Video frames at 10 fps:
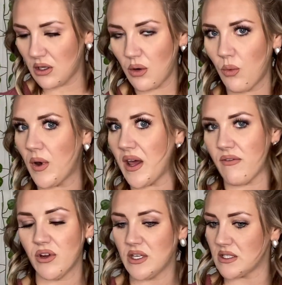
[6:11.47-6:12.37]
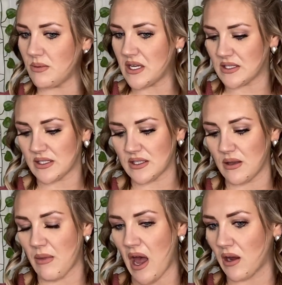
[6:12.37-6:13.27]
whatever these pieces in
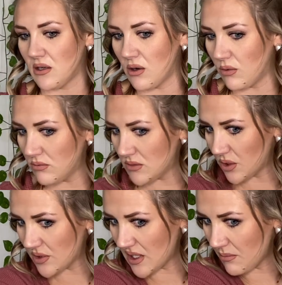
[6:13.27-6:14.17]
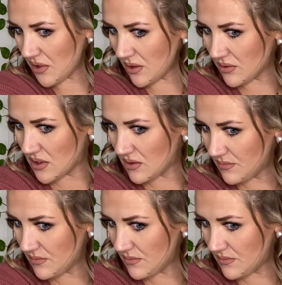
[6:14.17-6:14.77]
the back. Don't skip those.